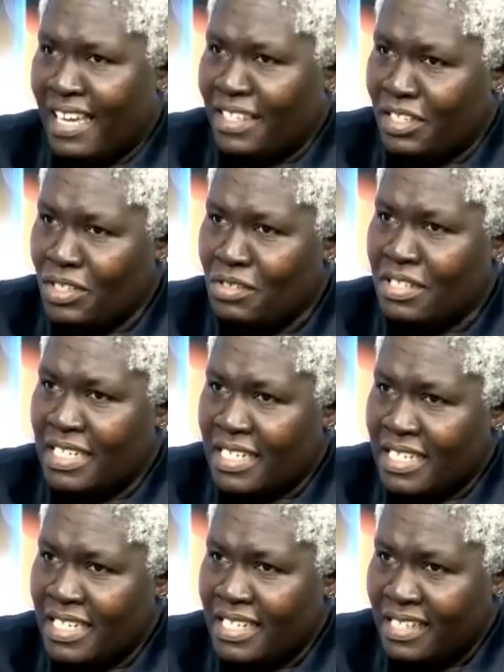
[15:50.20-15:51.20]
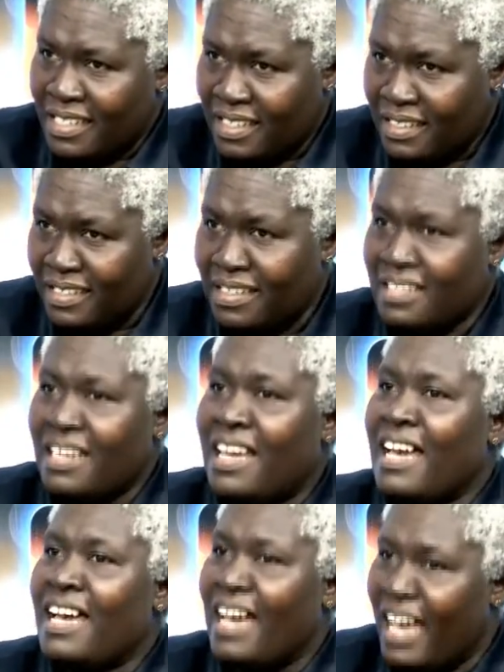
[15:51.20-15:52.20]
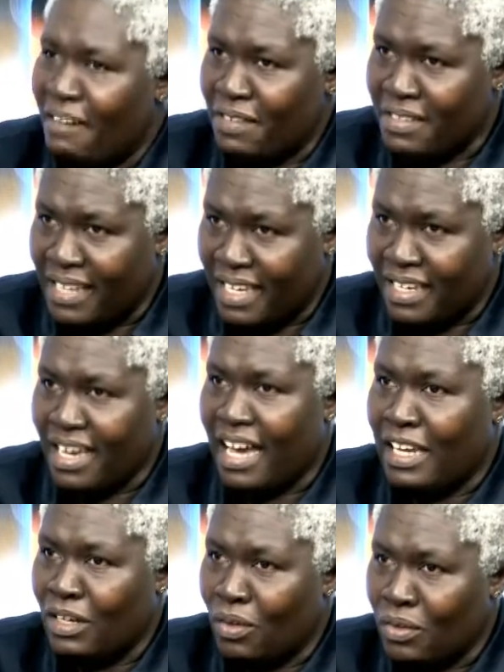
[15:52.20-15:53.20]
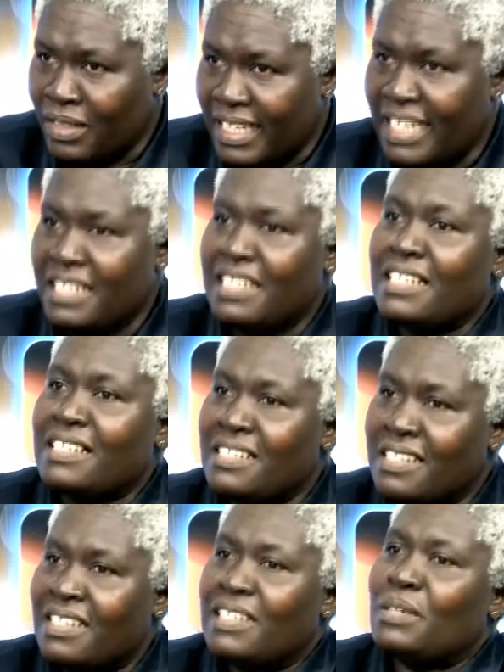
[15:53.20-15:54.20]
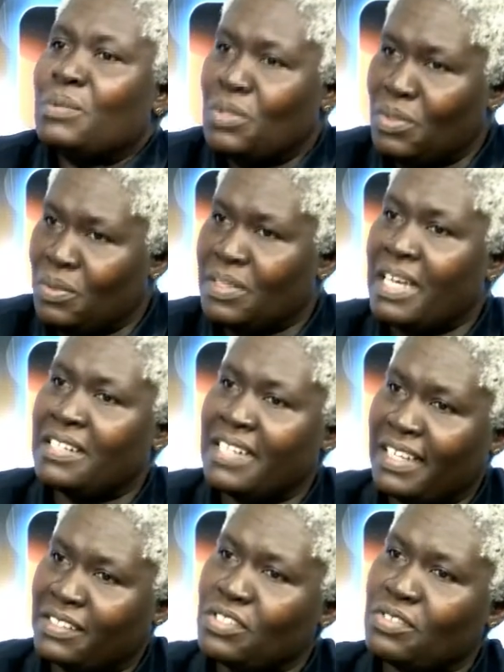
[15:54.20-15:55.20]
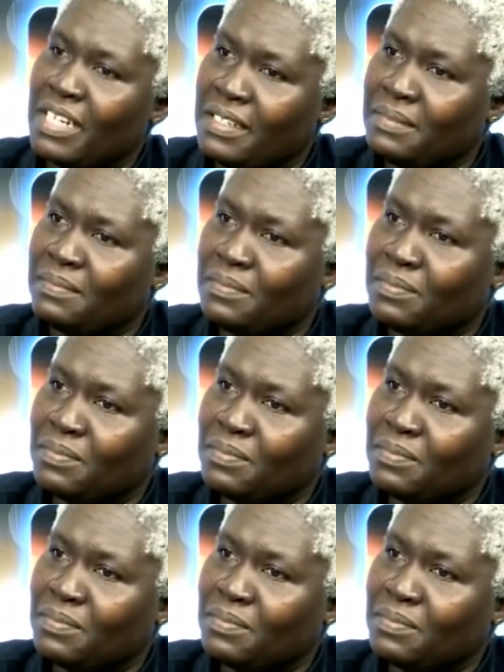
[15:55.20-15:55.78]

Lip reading: there, the ureters and everything along the kidneys. They will do that X-ray.